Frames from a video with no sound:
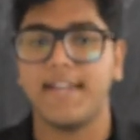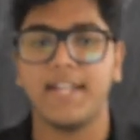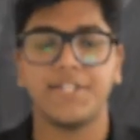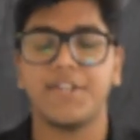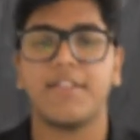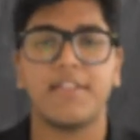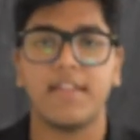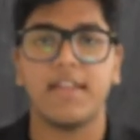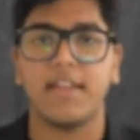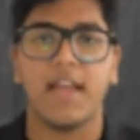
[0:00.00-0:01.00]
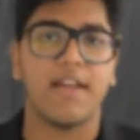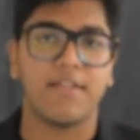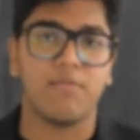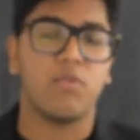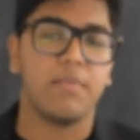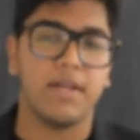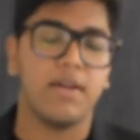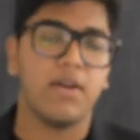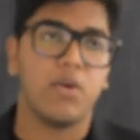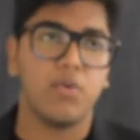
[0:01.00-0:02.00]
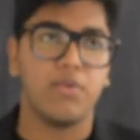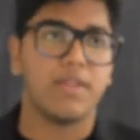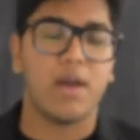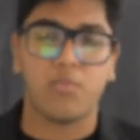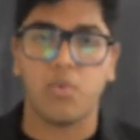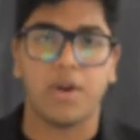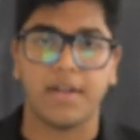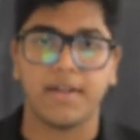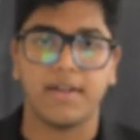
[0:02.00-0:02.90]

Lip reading: it is just seen as a woman who's at work.